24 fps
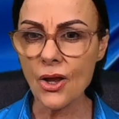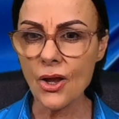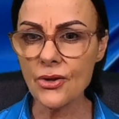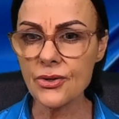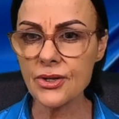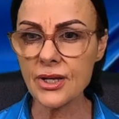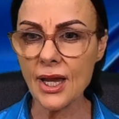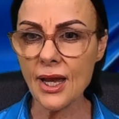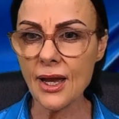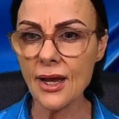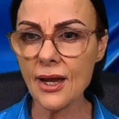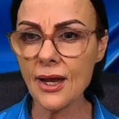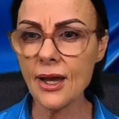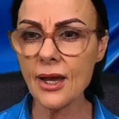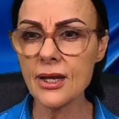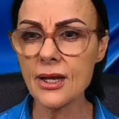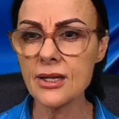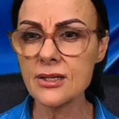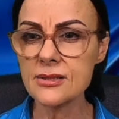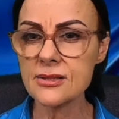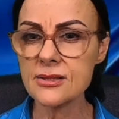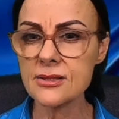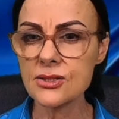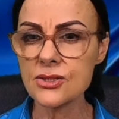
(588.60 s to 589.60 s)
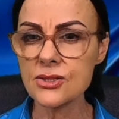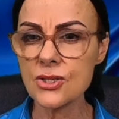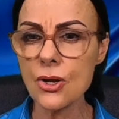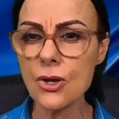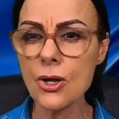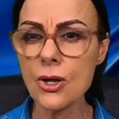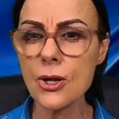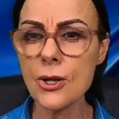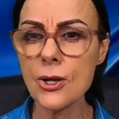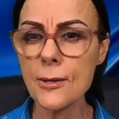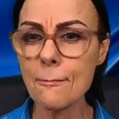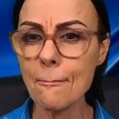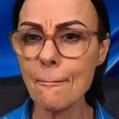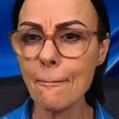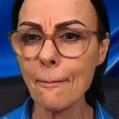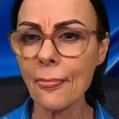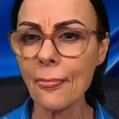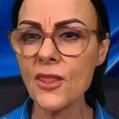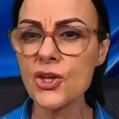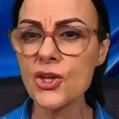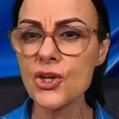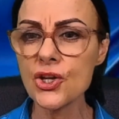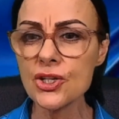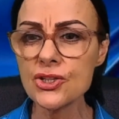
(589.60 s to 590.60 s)
Okay, so
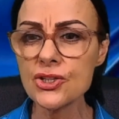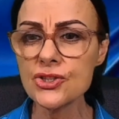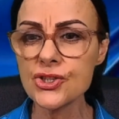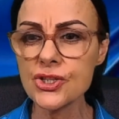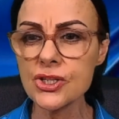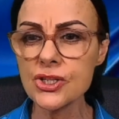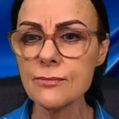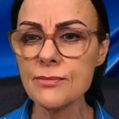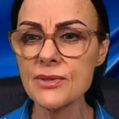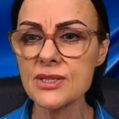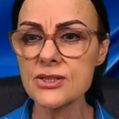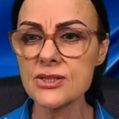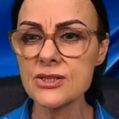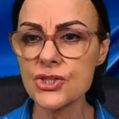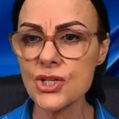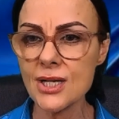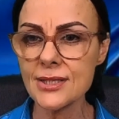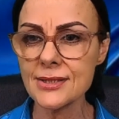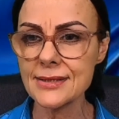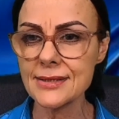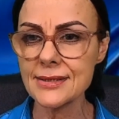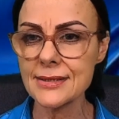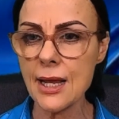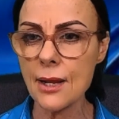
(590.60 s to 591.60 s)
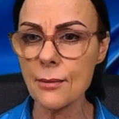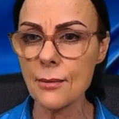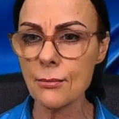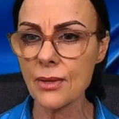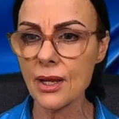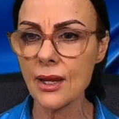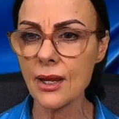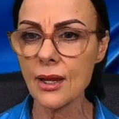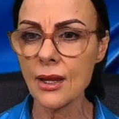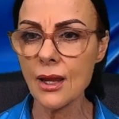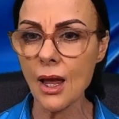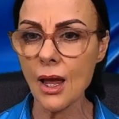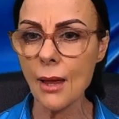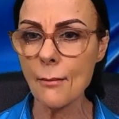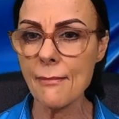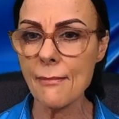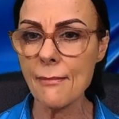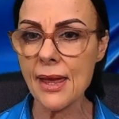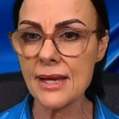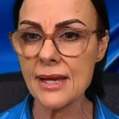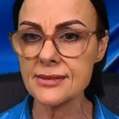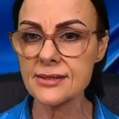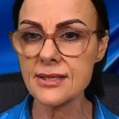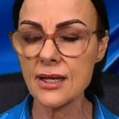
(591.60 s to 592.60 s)
YouTube has just sent me a
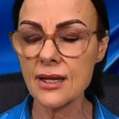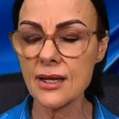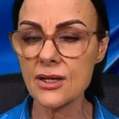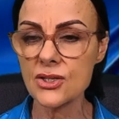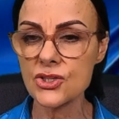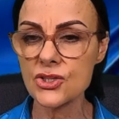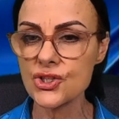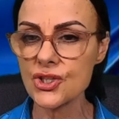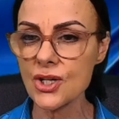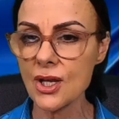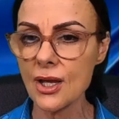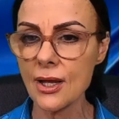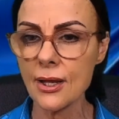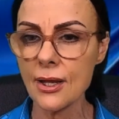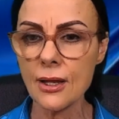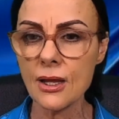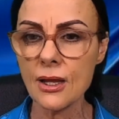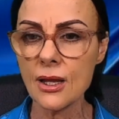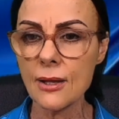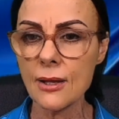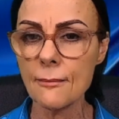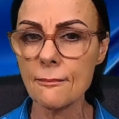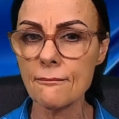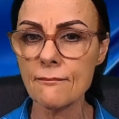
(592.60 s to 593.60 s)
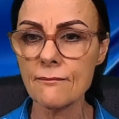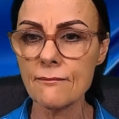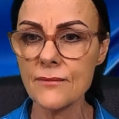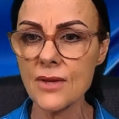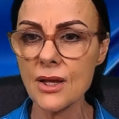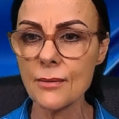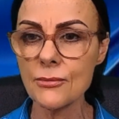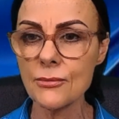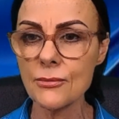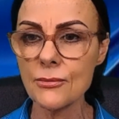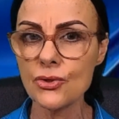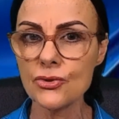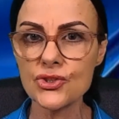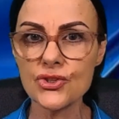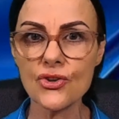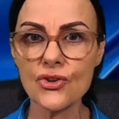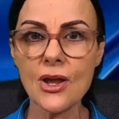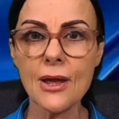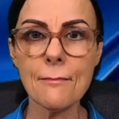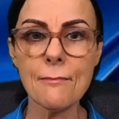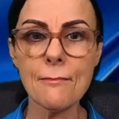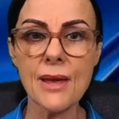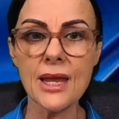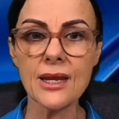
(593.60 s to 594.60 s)
message. You
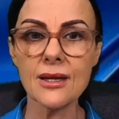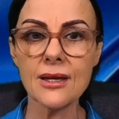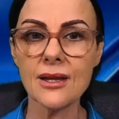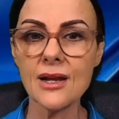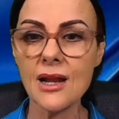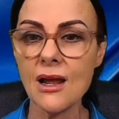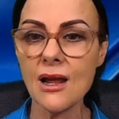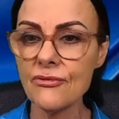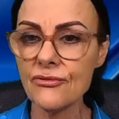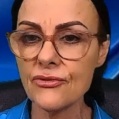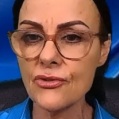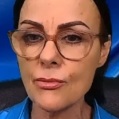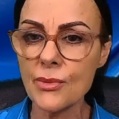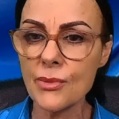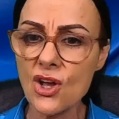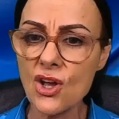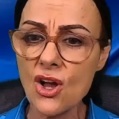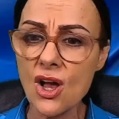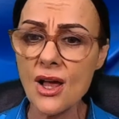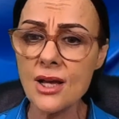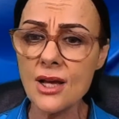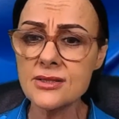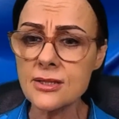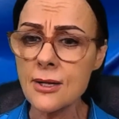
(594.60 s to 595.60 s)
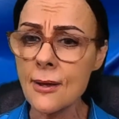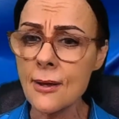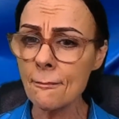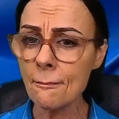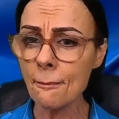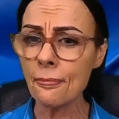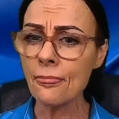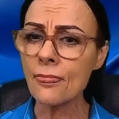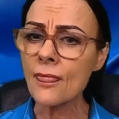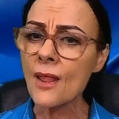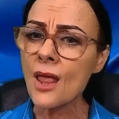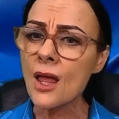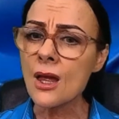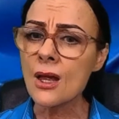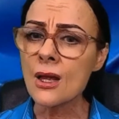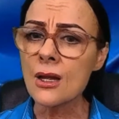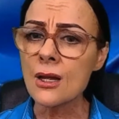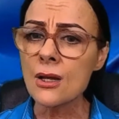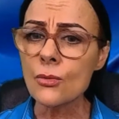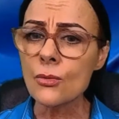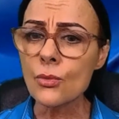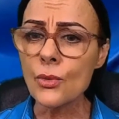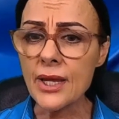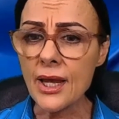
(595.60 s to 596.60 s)
try and make it out for me, guys.
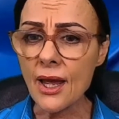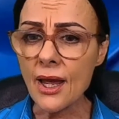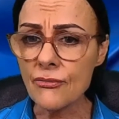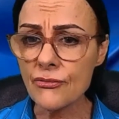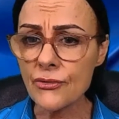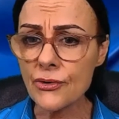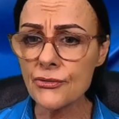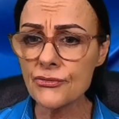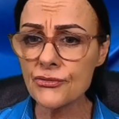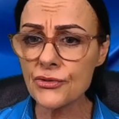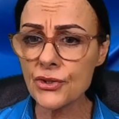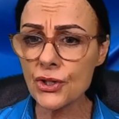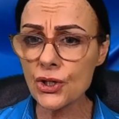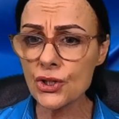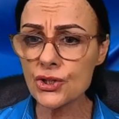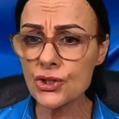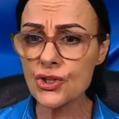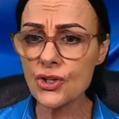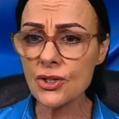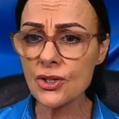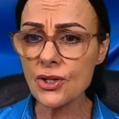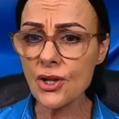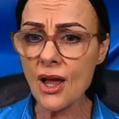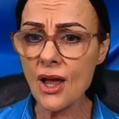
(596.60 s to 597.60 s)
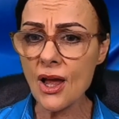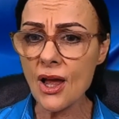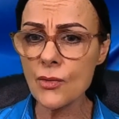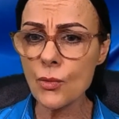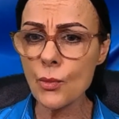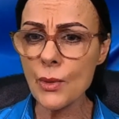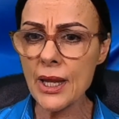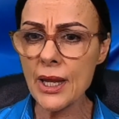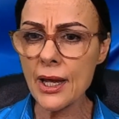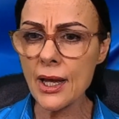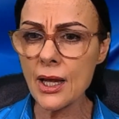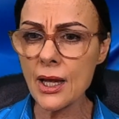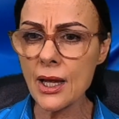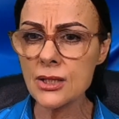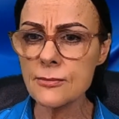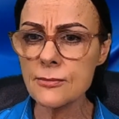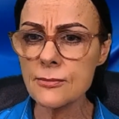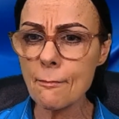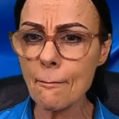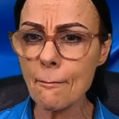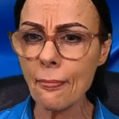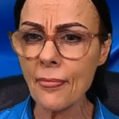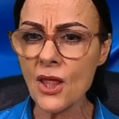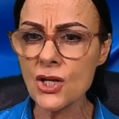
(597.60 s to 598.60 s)
We have reviewed your live, and we are
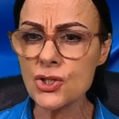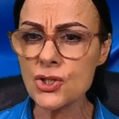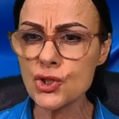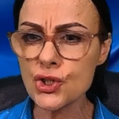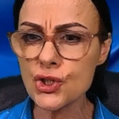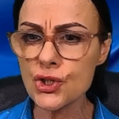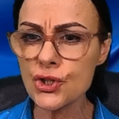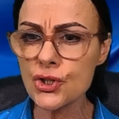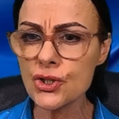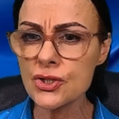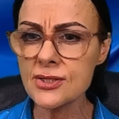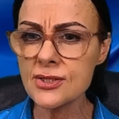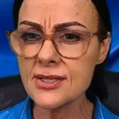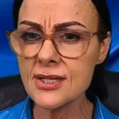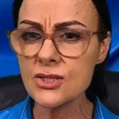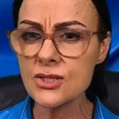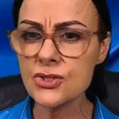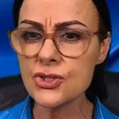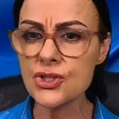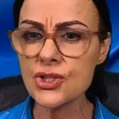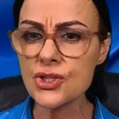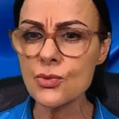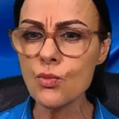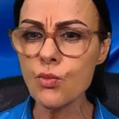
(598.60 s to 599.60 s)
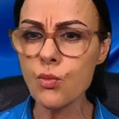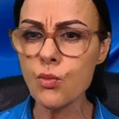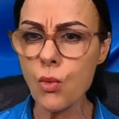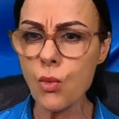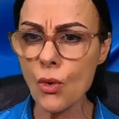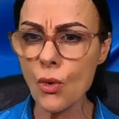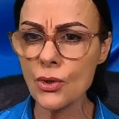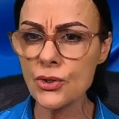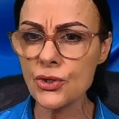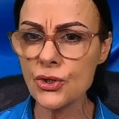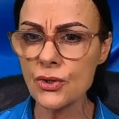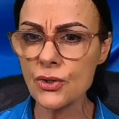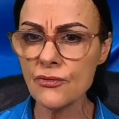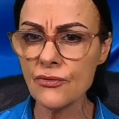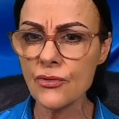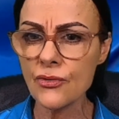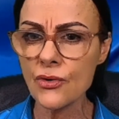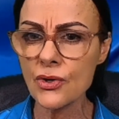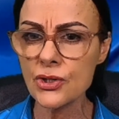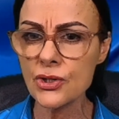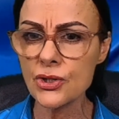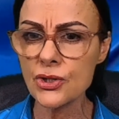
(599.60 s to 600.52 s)
choosing to warn you for